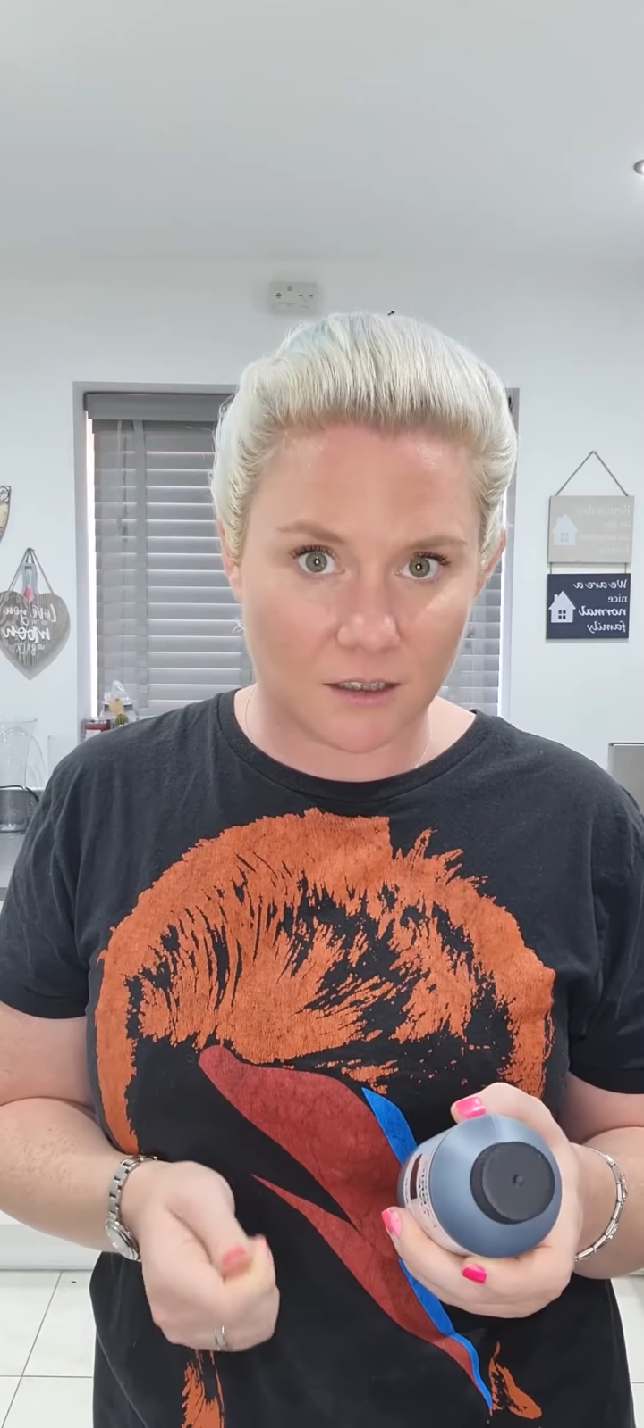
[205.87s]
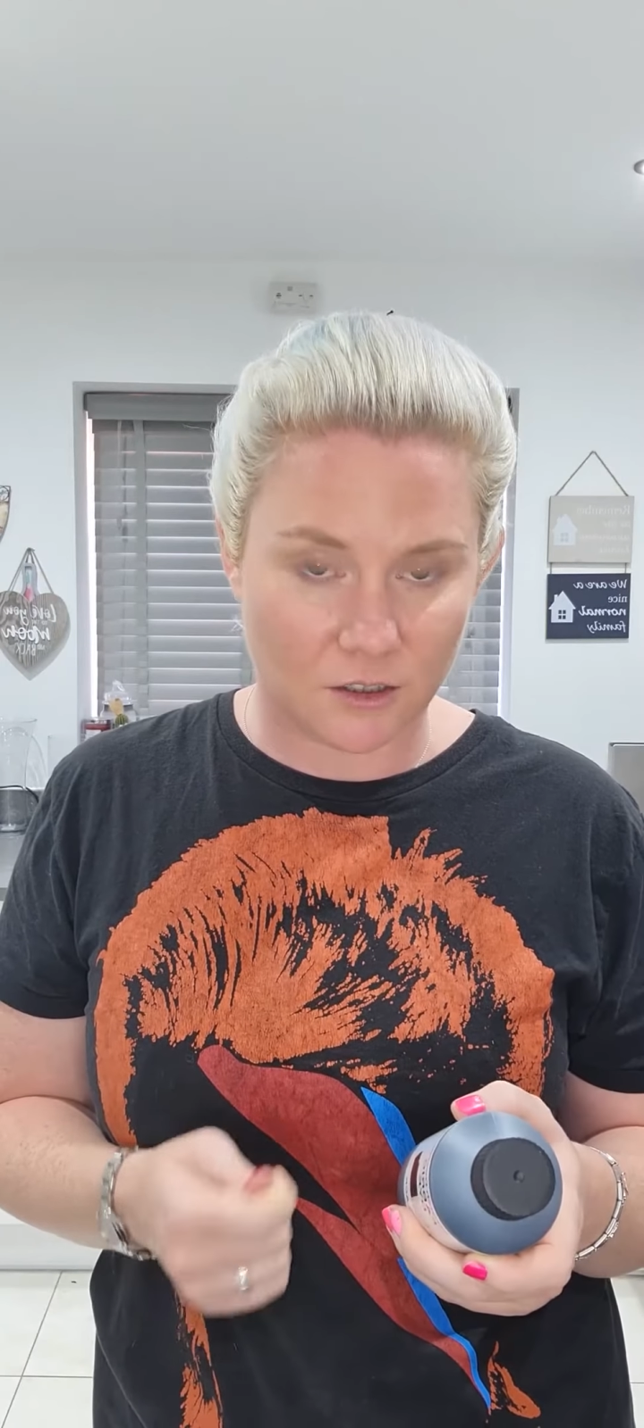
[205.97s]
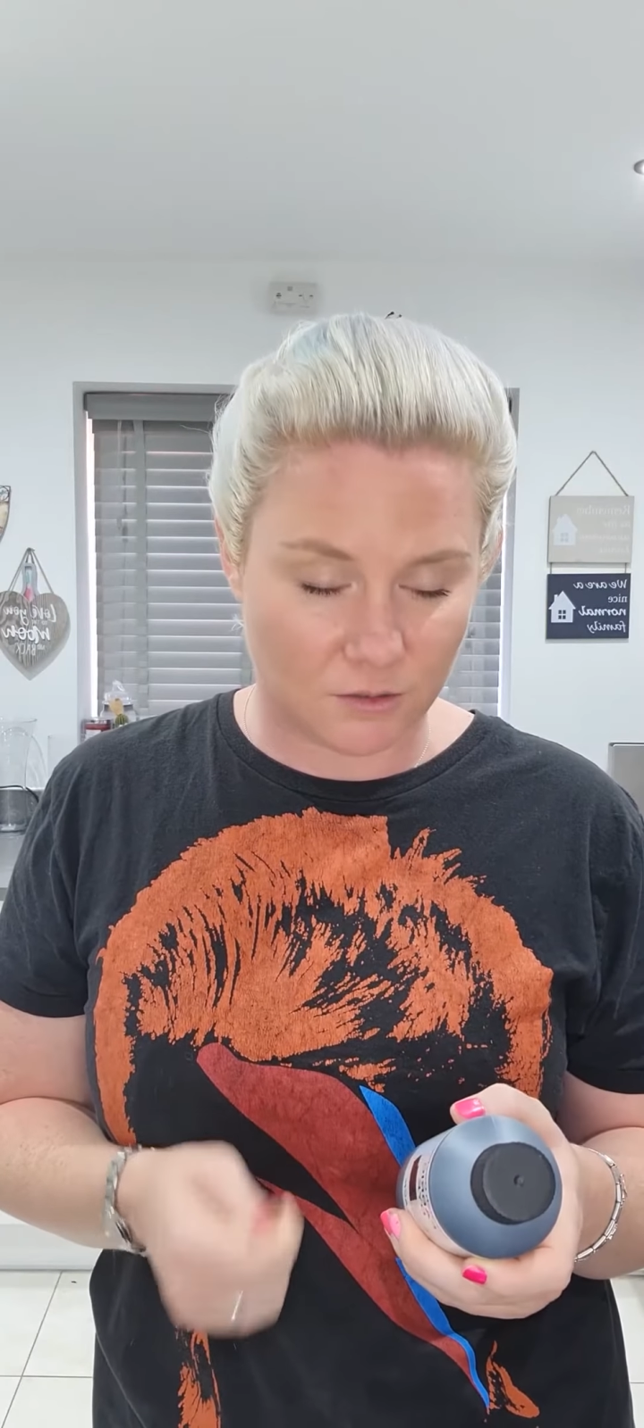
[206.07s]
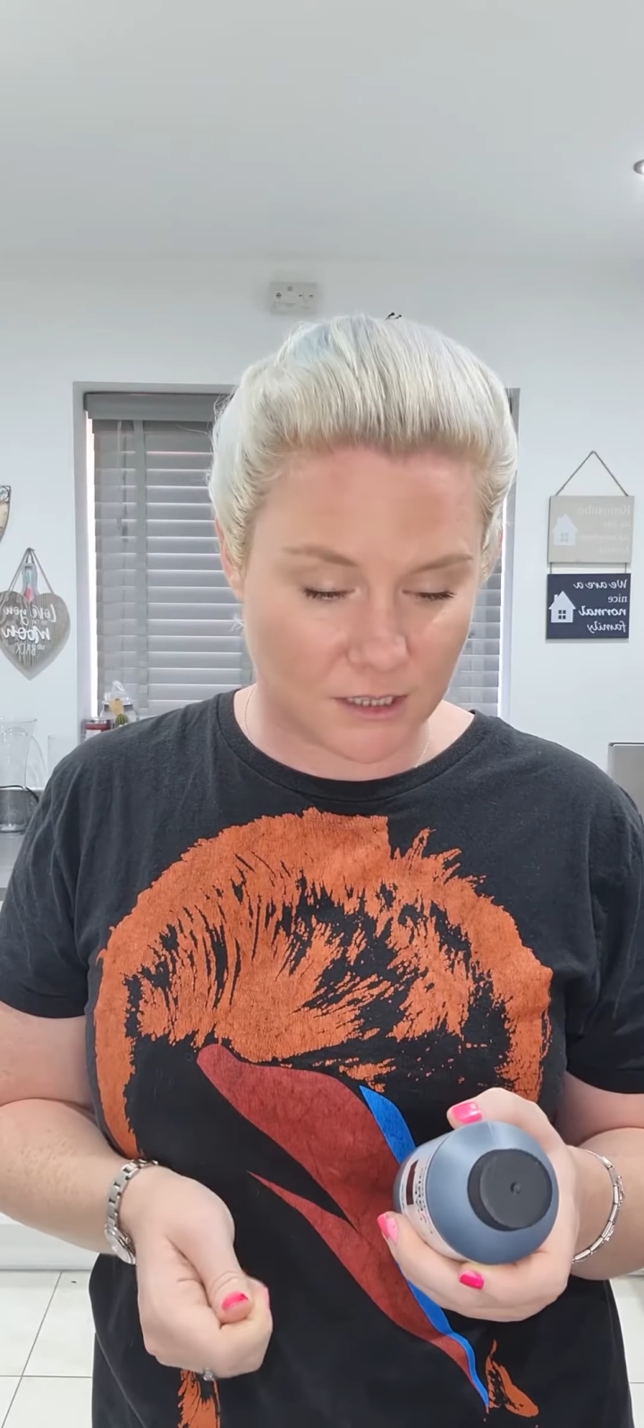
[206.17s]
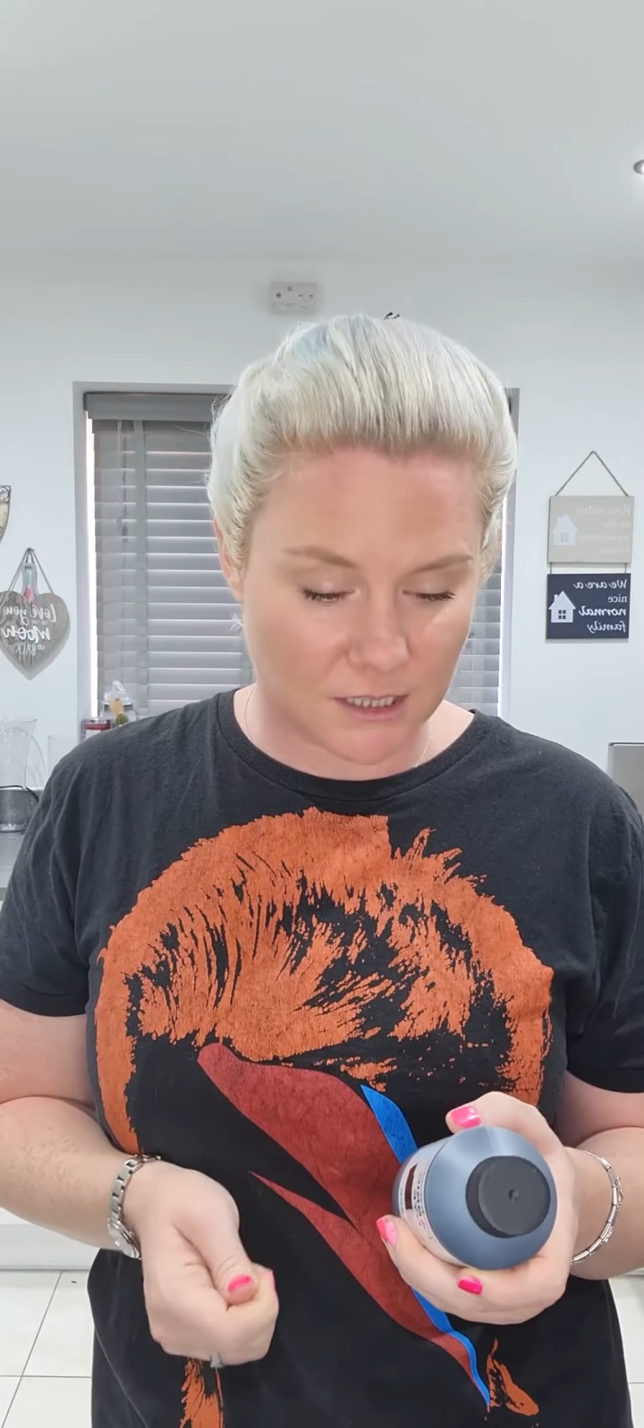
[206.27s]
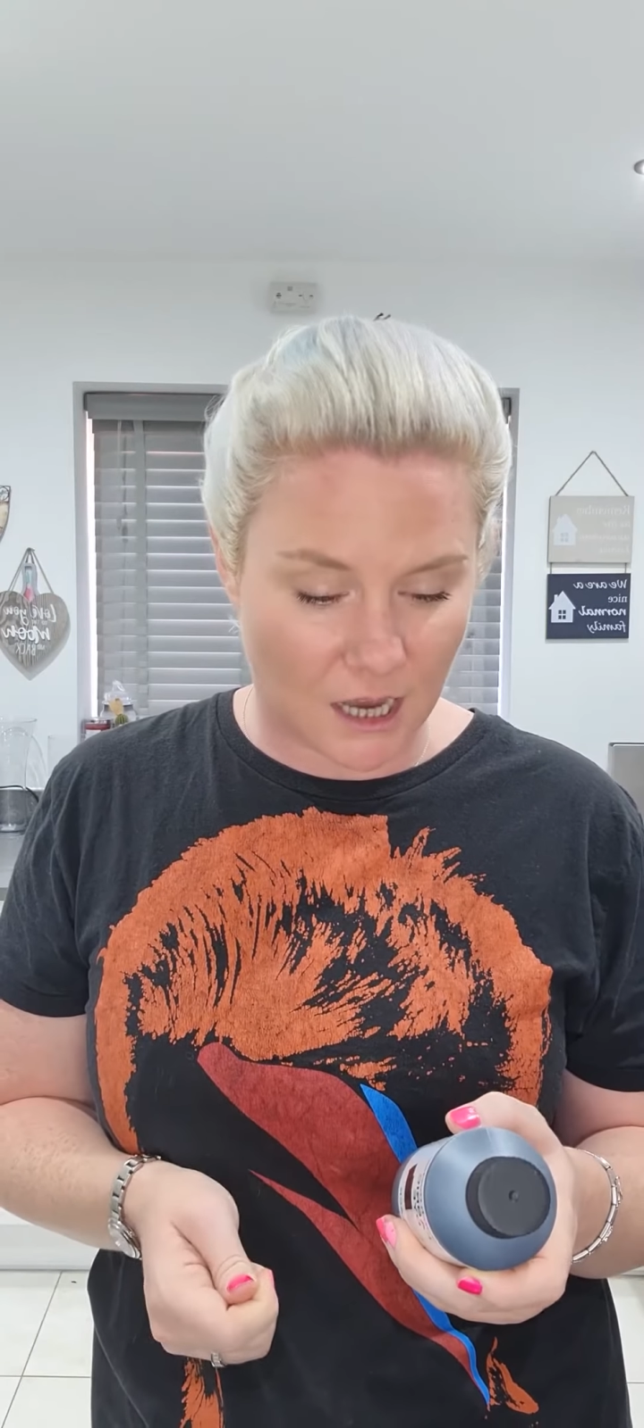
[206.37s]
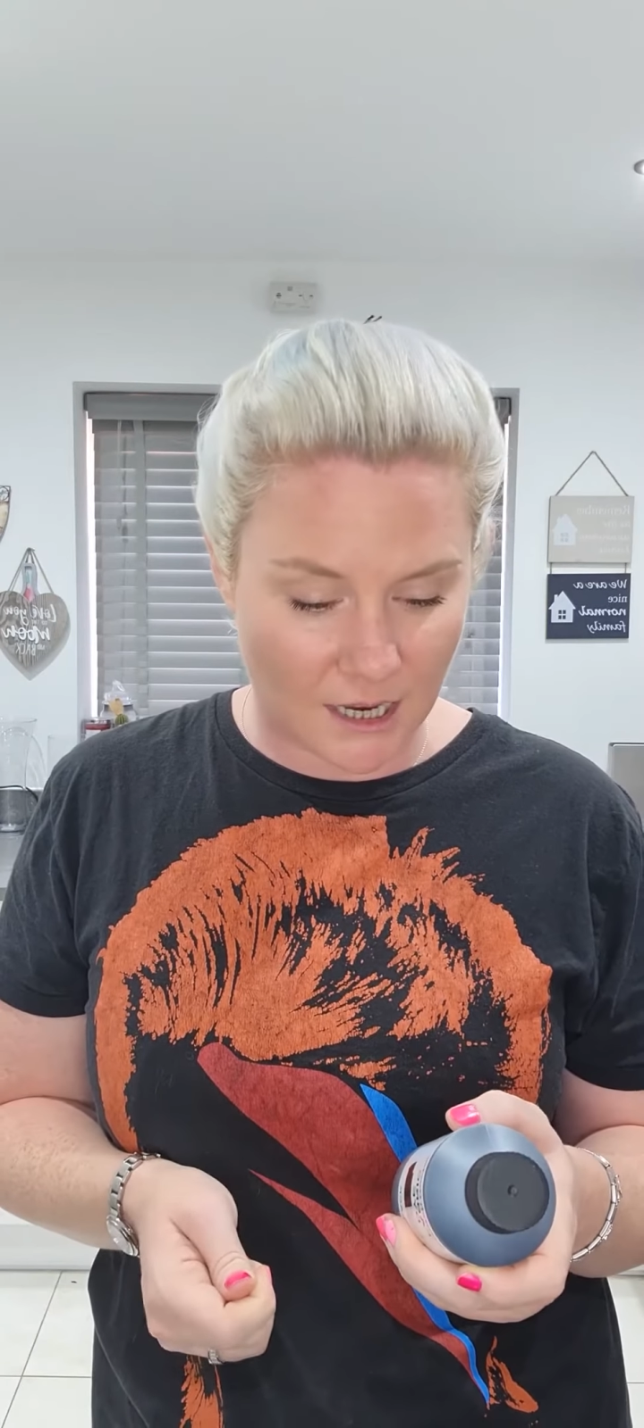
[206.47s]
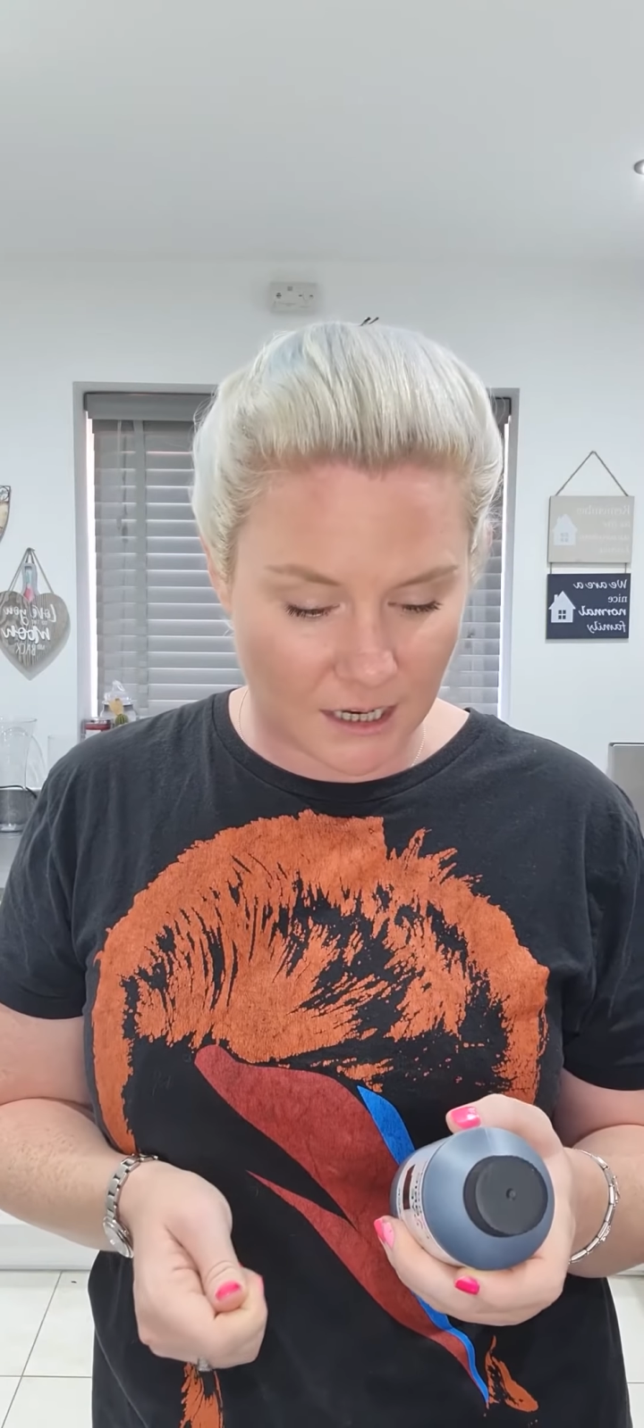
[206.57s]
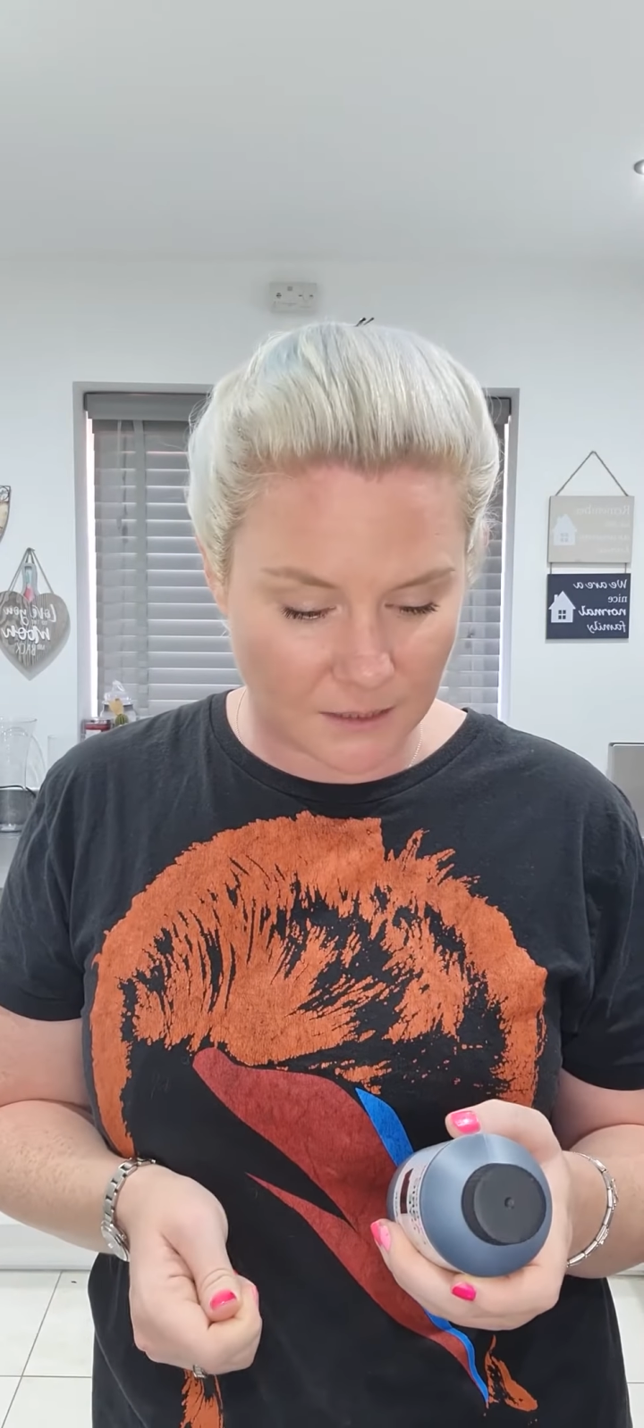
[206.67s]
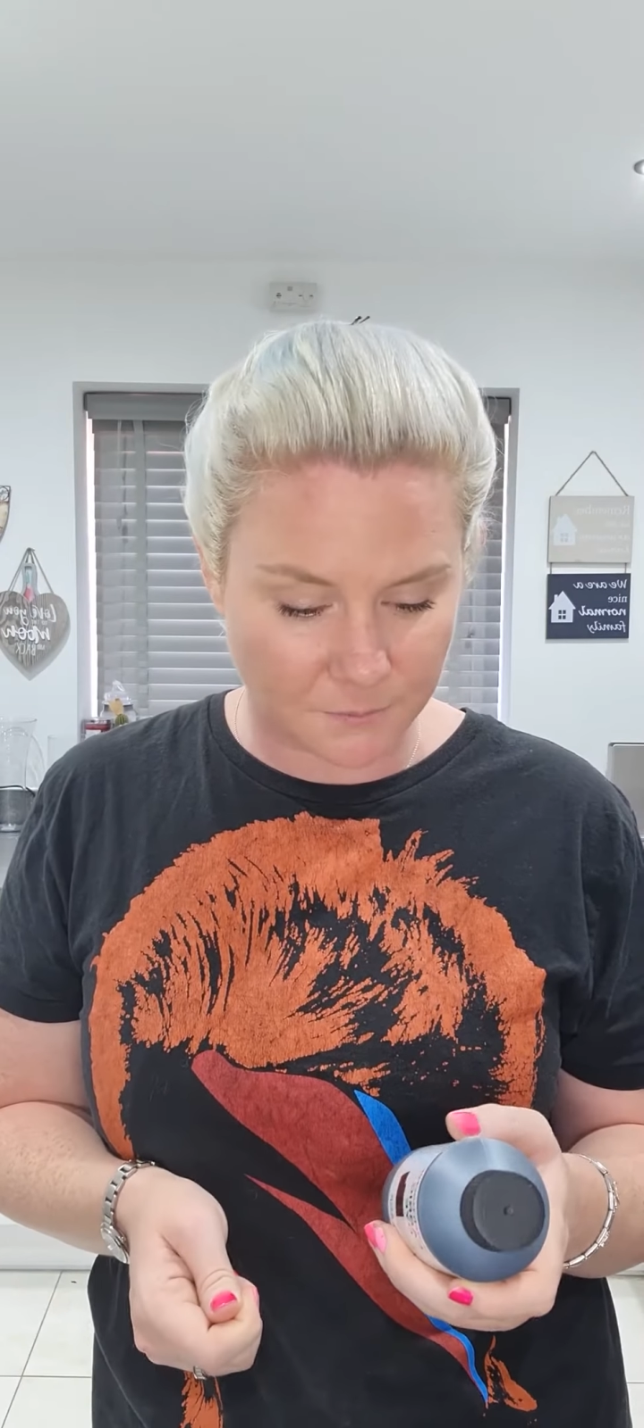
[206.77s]
you
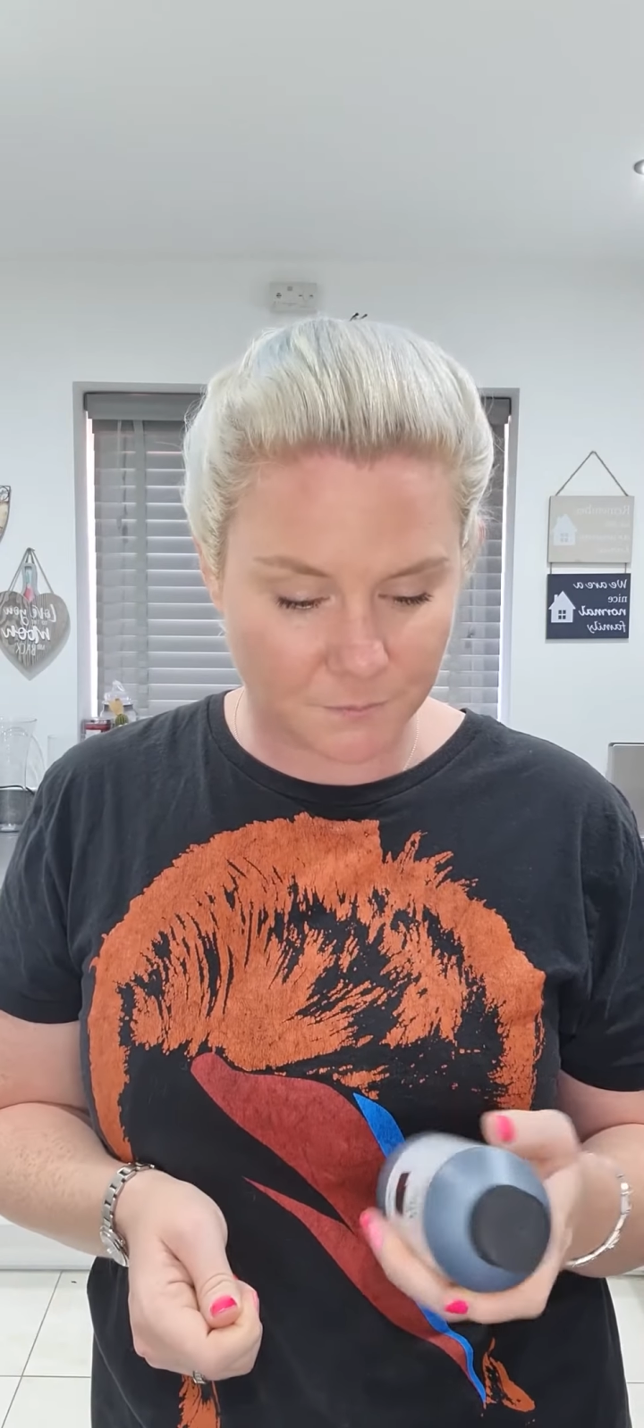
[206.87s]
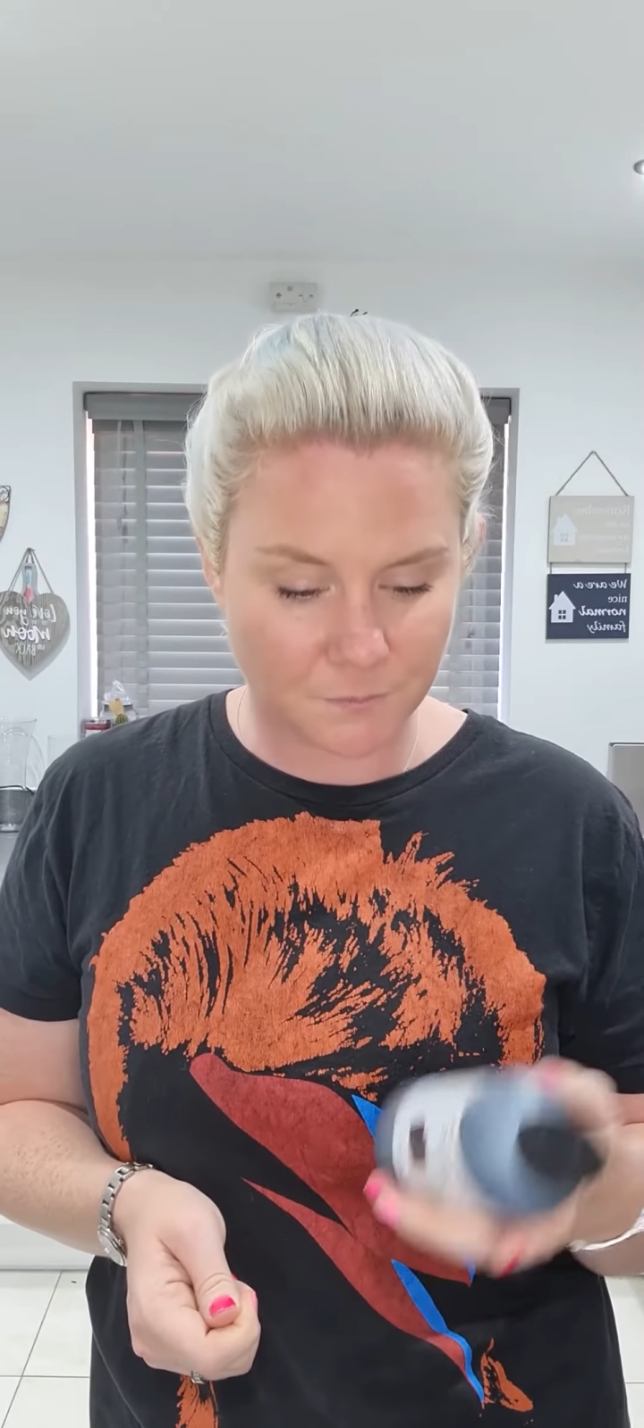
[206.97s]
desire.